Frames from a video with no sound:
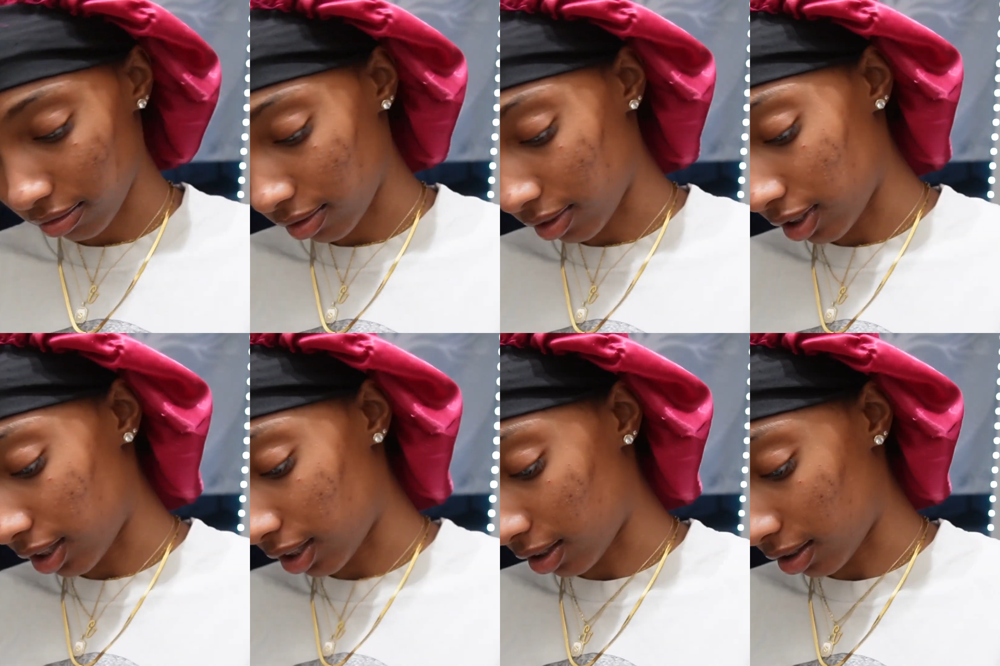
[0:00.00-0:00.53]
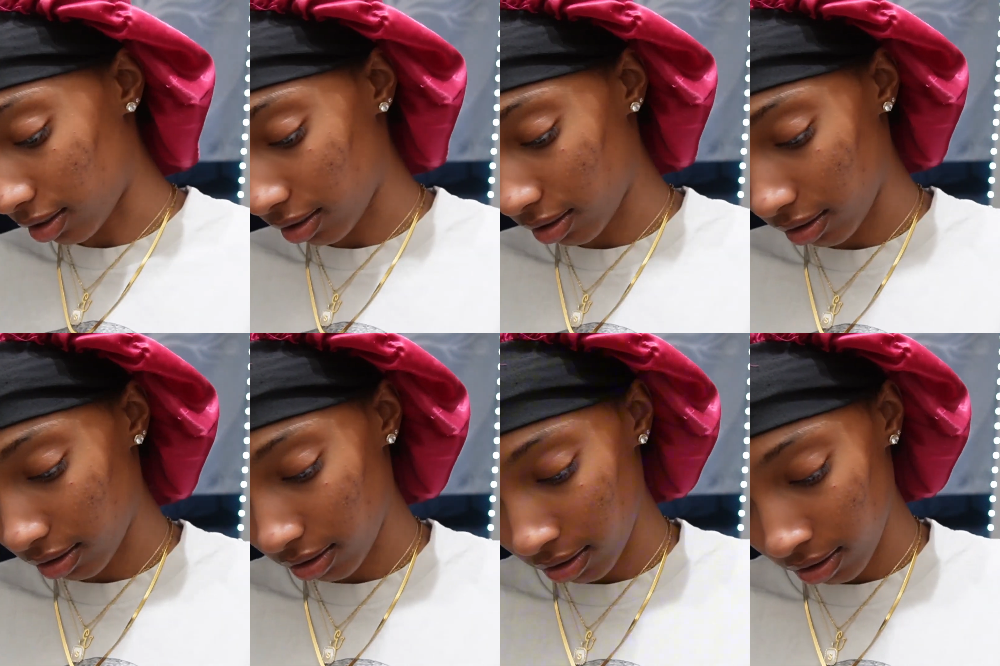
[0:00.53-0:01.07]
Like,
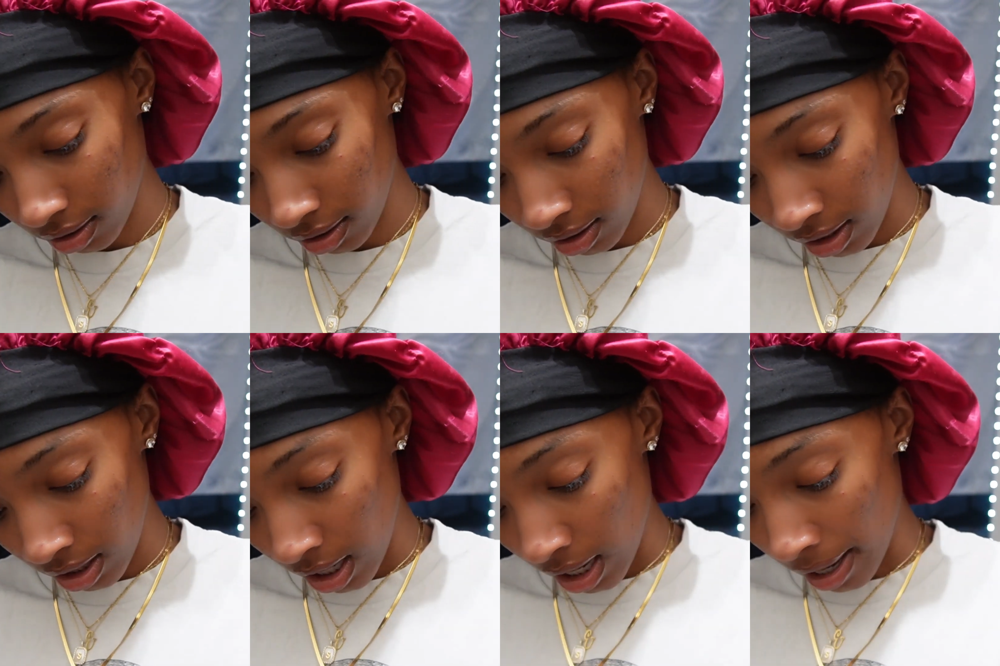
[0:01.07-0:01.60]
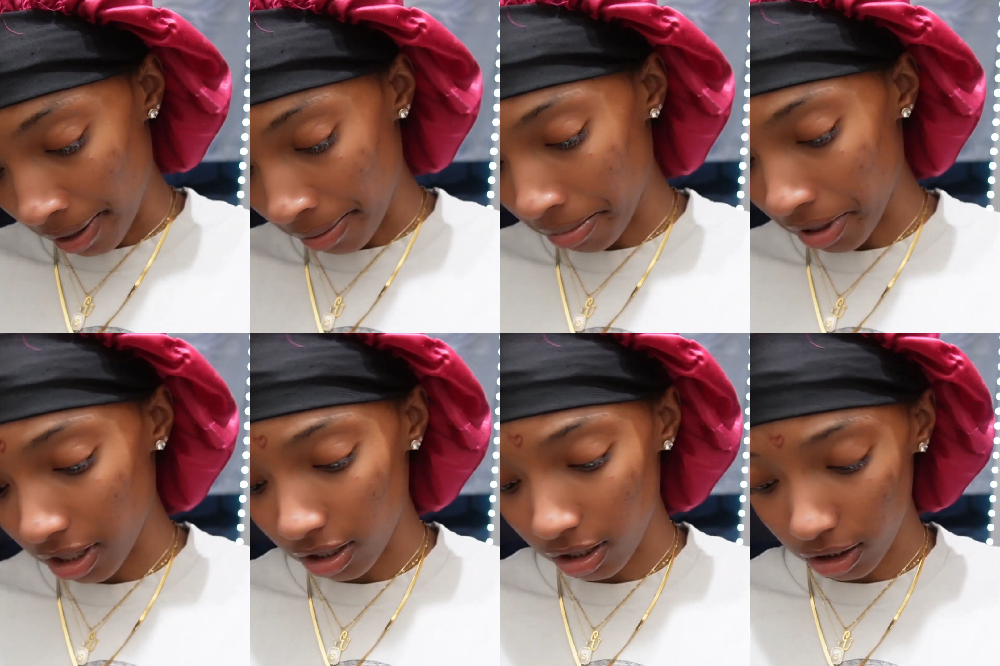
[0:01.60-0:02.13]
I met
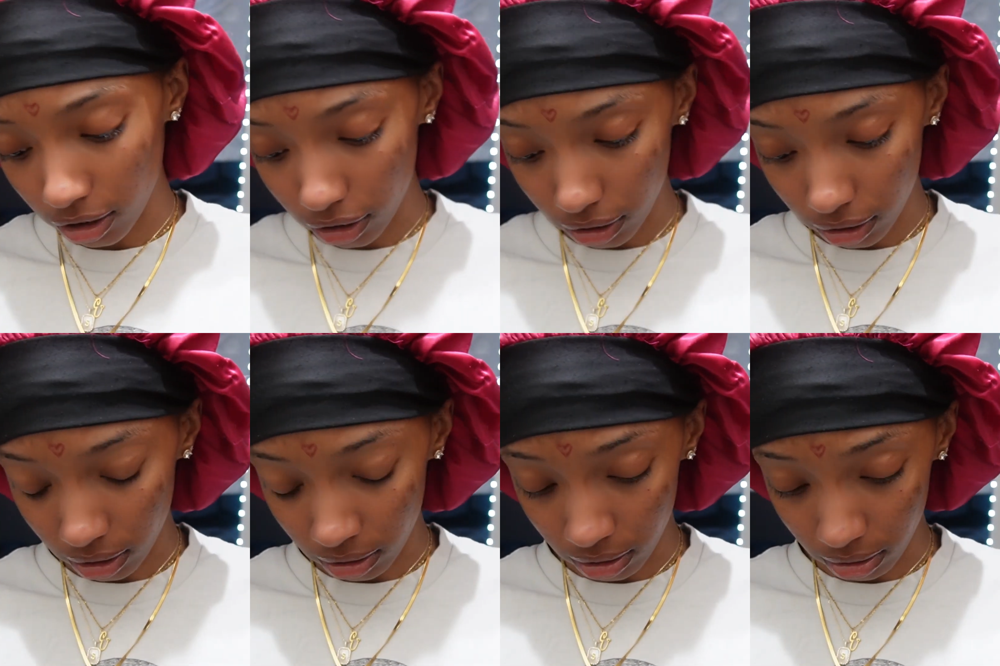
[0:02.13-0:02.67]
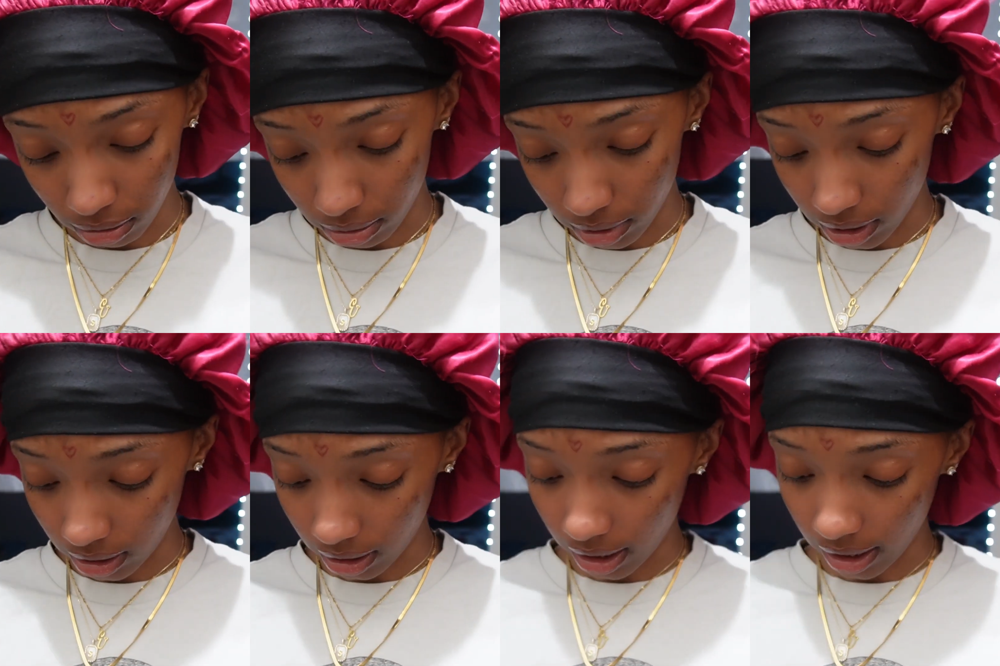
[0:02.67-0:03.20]
a ninja turtle in real
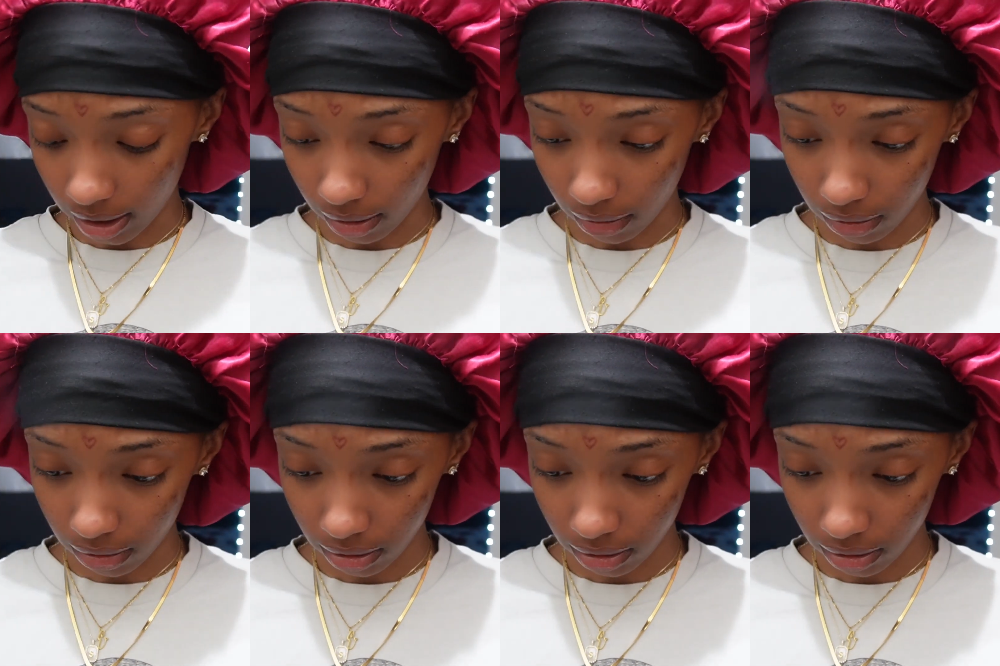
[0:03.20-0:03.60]
life.